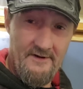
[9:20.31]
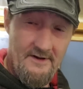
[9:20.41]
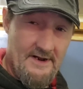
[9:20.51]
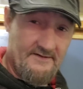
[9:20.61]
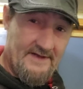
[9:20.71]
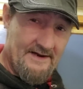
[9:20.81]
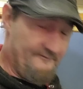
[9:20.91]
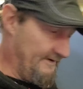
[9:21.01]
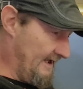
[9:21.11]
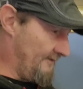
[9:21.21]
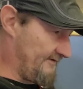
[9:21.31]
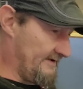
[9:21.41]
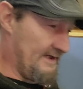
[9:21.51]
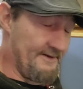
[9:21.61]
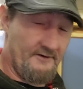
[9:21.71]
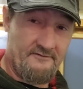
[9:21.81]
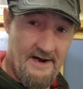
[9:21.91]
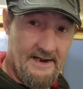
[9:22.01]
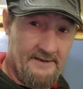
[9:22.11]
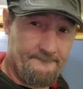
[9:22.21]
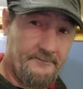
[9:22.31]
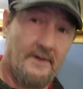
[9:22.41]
lights and everything else in there to run it.